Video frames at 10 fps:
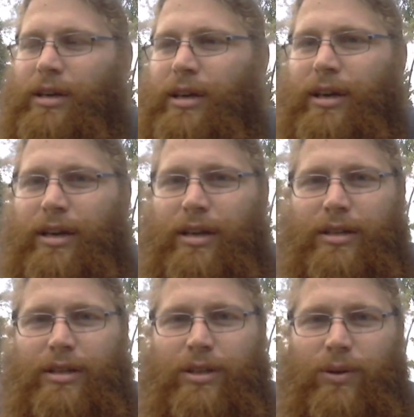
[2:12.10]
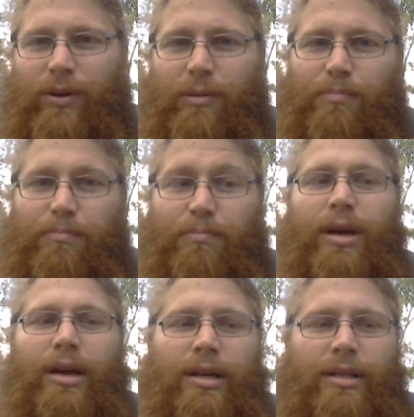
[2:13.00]
Uh, so the
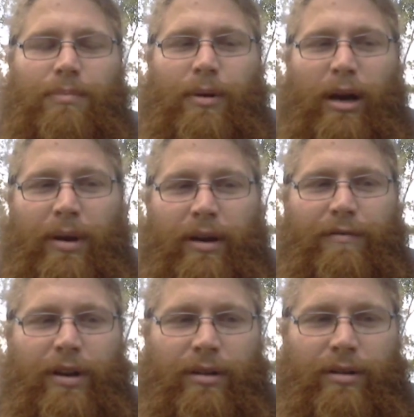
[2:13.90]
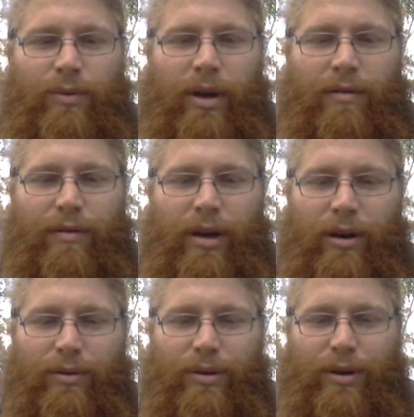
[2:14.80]
biggest upcoming event we have
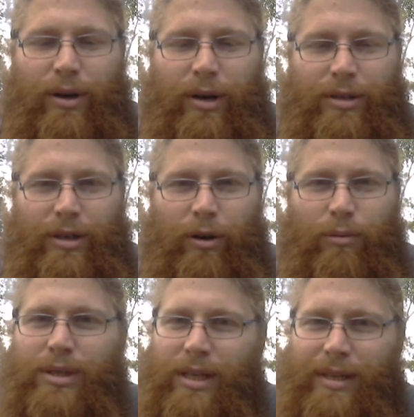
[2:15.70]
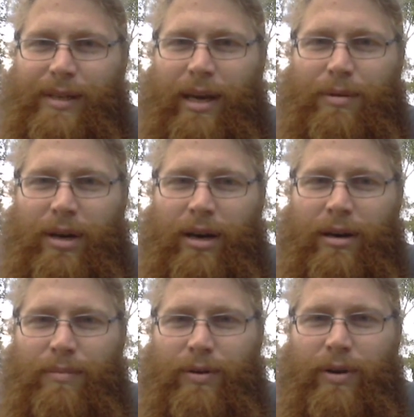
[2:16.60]
now, they're actually almost at the same
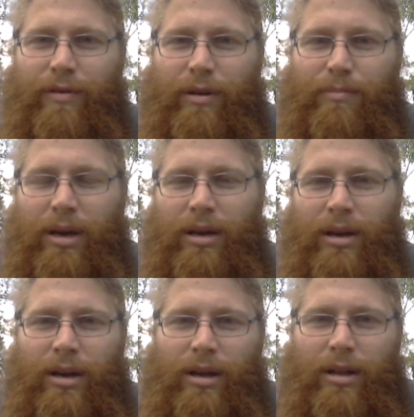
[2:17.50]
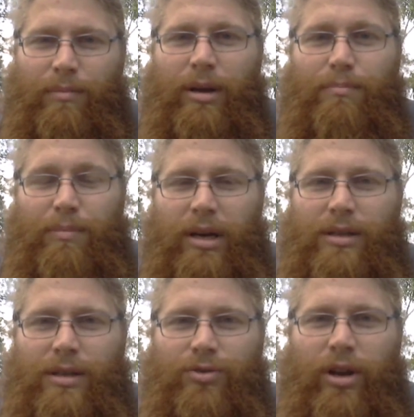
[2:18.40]
time, you have a big Big,
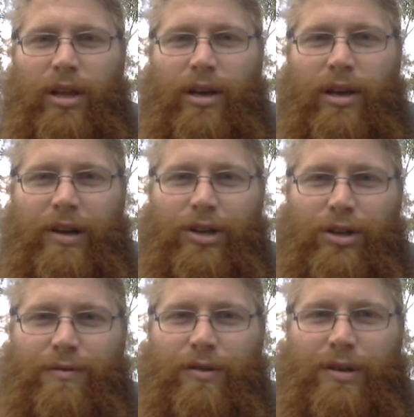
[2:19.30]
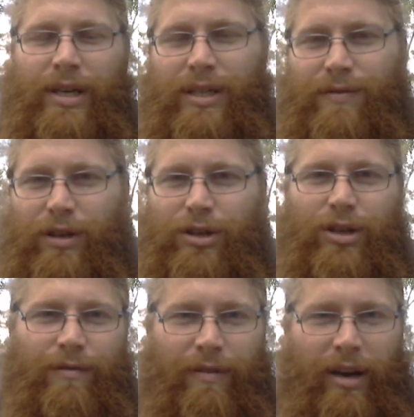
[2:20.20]
biggest Israeli convention for science
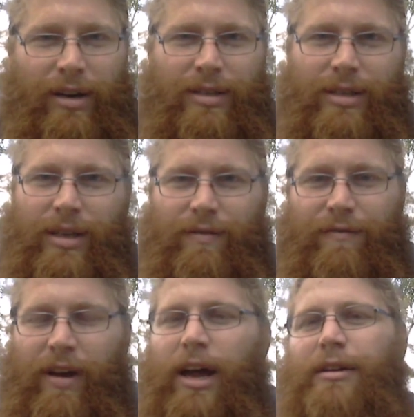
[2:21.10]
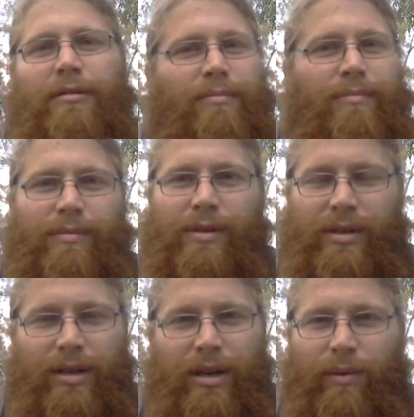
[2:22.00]
fiction, fantasy,
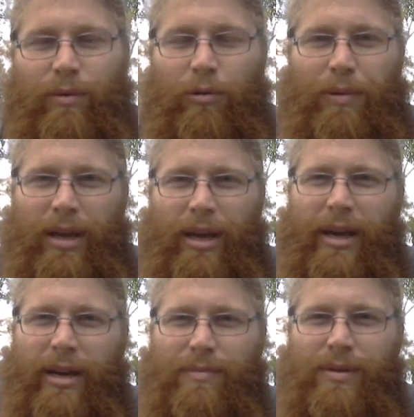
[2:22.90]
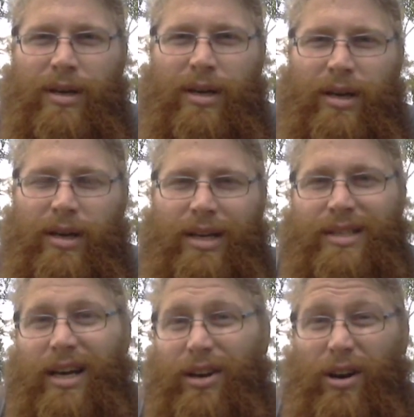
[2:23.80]
fandoms, role-playing games
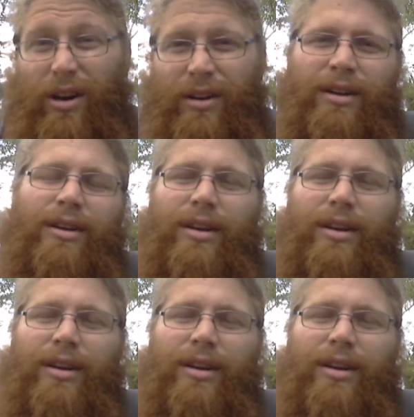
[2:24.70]
is ICON,